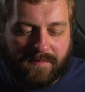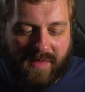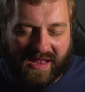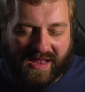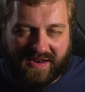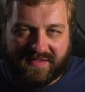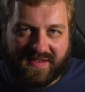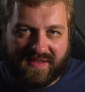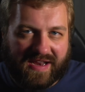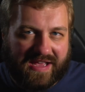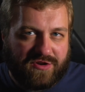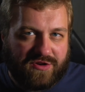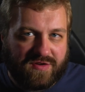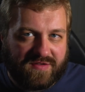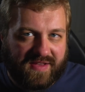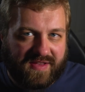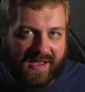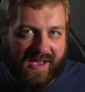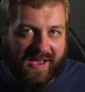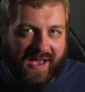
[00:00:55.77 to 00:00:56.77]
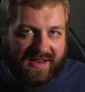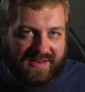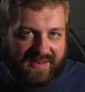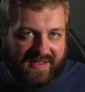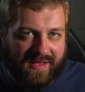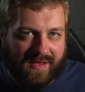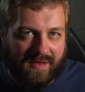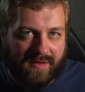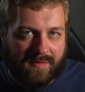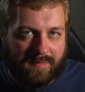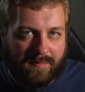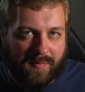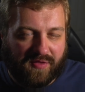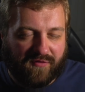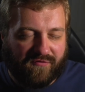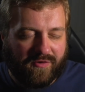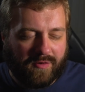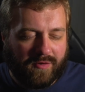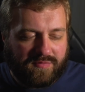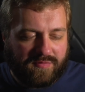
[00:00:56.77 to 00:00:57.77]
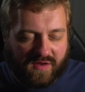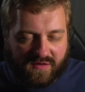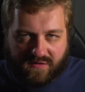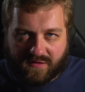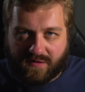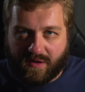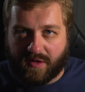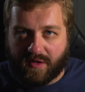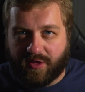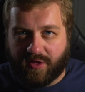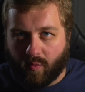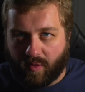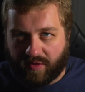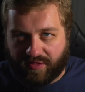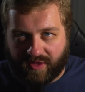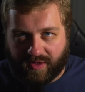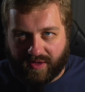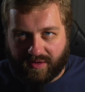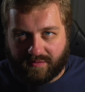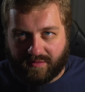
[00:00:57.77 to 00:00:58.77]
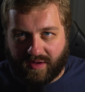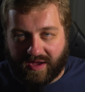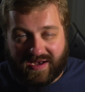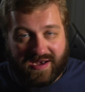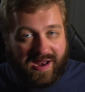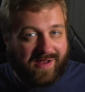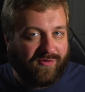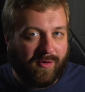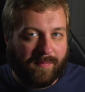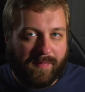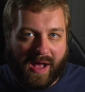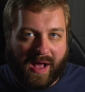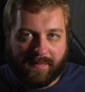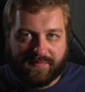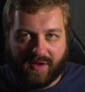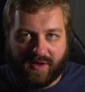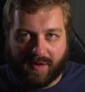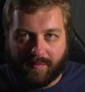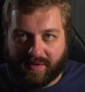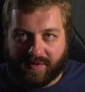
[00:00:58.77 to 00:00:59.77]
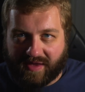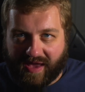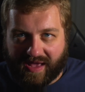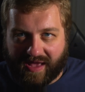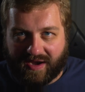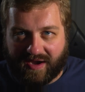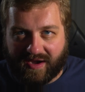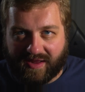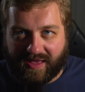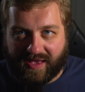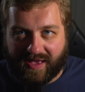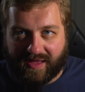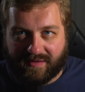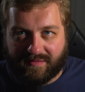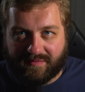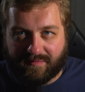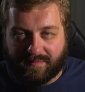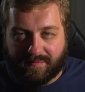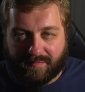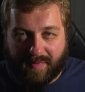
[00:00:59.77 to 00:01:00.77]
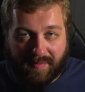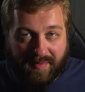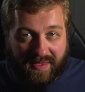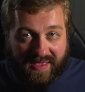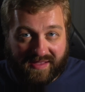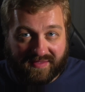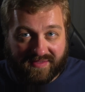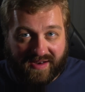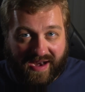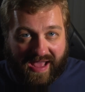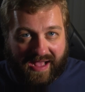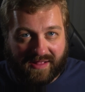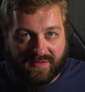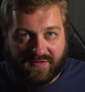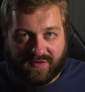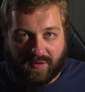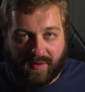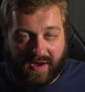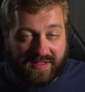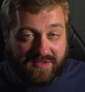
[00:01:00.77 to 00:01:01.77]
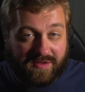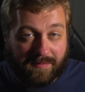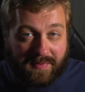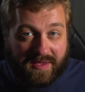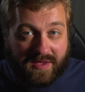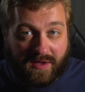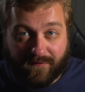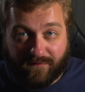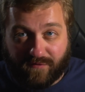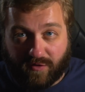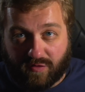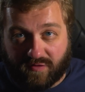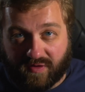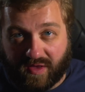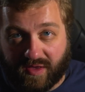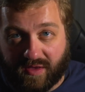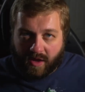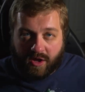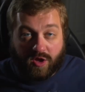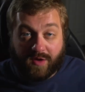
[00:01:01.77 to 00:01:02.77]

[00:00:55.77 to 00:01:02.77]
And it's an interesting idea, but the film does nothing with it. It never pops up in canon again, maybe hinted at, so it ends up being confusing.